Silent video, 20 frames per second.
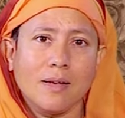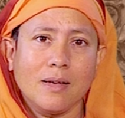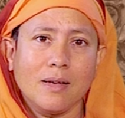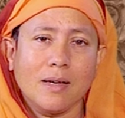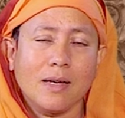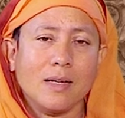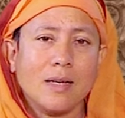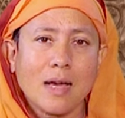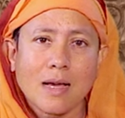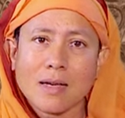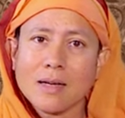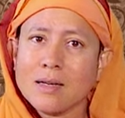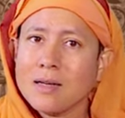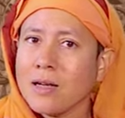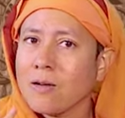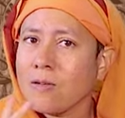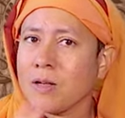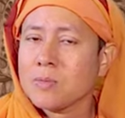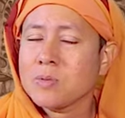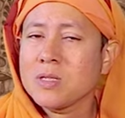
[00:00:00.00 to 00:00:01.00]
It, it
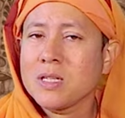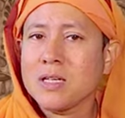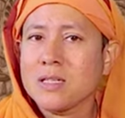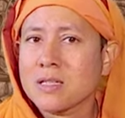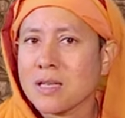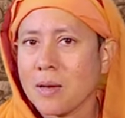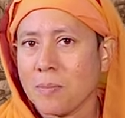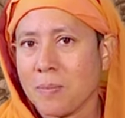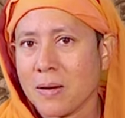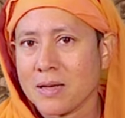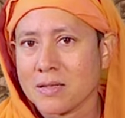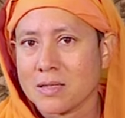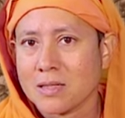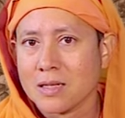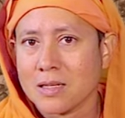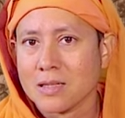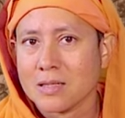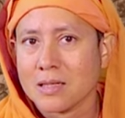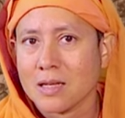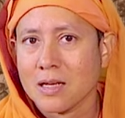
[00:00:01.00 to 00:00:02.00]
develops these
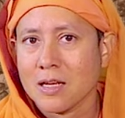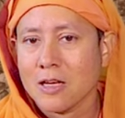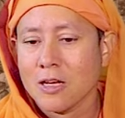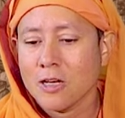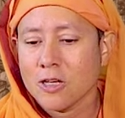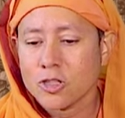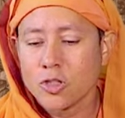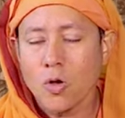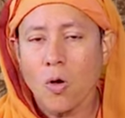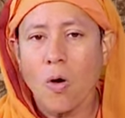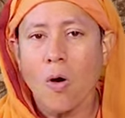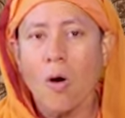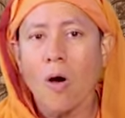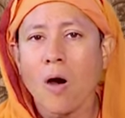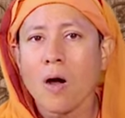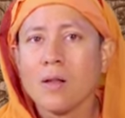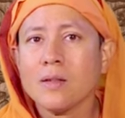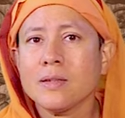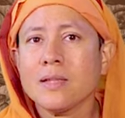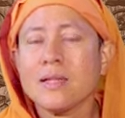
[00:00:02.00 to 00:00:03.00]
capacities. So
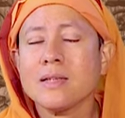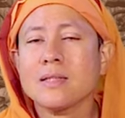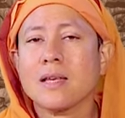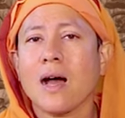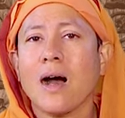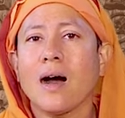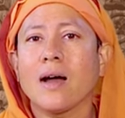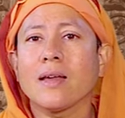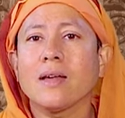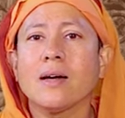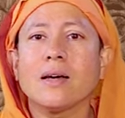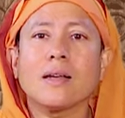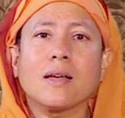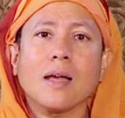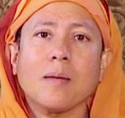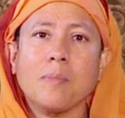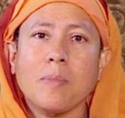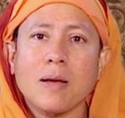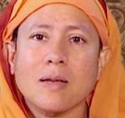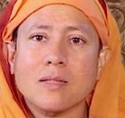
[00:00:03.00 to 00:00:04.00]
all these higher
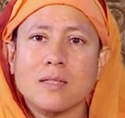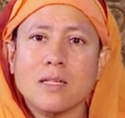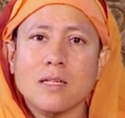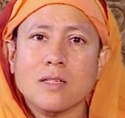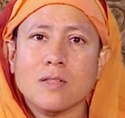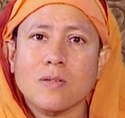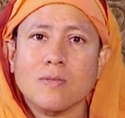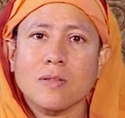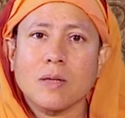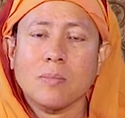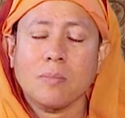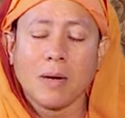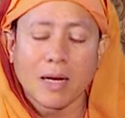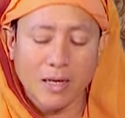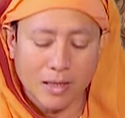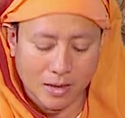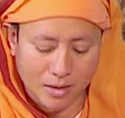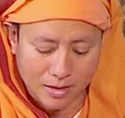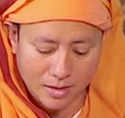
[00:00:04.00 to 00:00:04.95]
capacities of the mind